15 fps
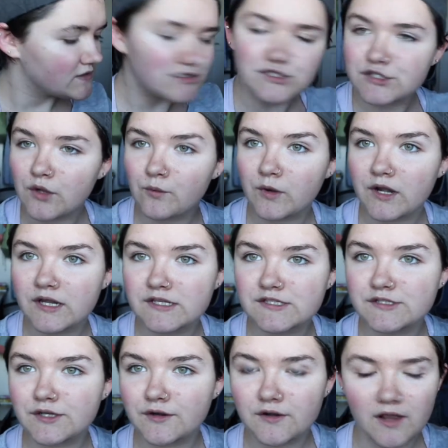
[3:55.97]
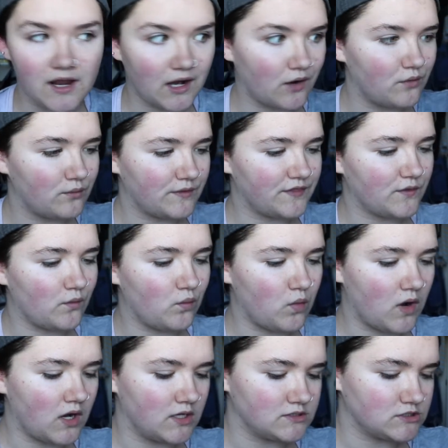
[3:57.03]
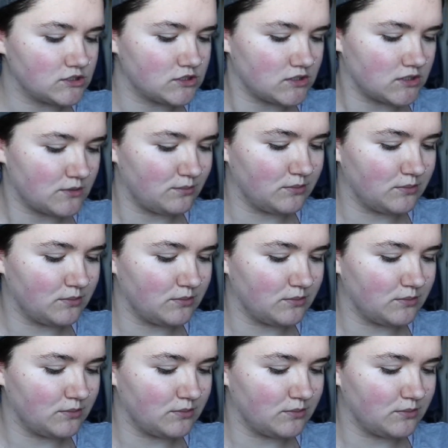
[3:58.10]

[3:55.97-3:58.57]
So we're gonna start out with the Wonder